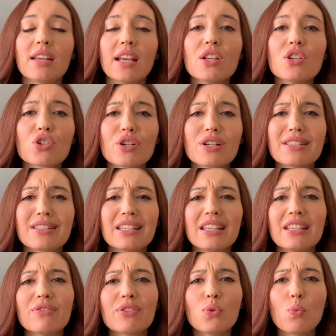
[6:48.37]
dangerous
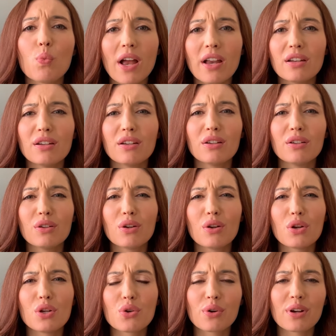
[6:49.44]
even when
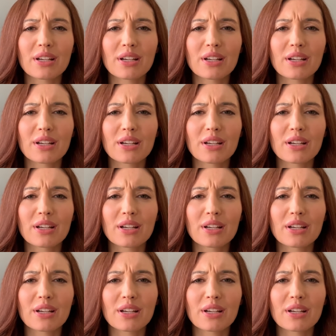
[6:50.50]
you're